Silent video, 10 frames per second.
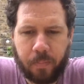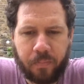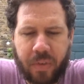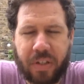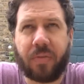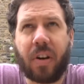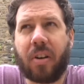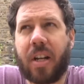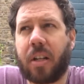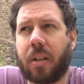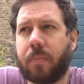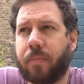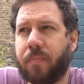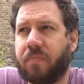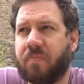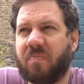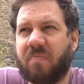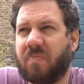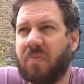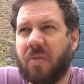It's a very
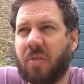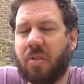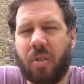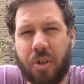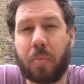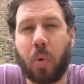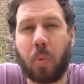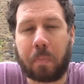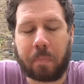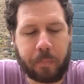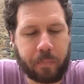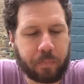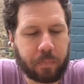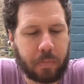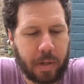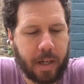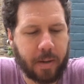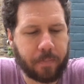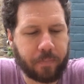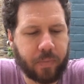crushable beer.
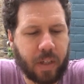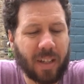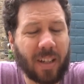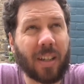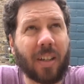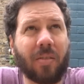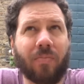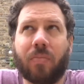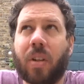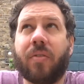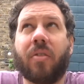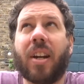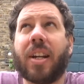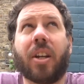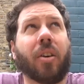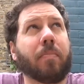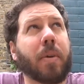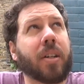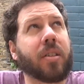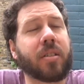If you're in any kind of
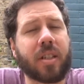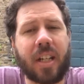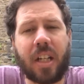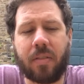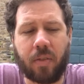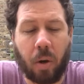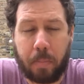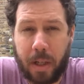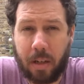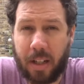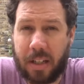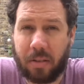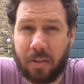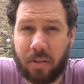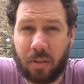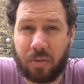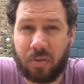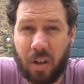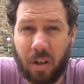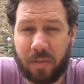major city and you've got a beer like this on
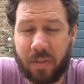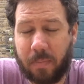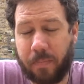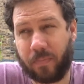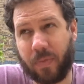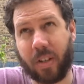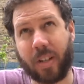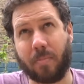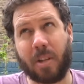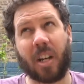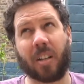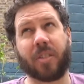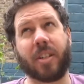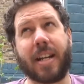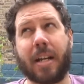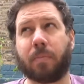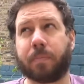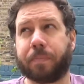draft, like I'm in London now,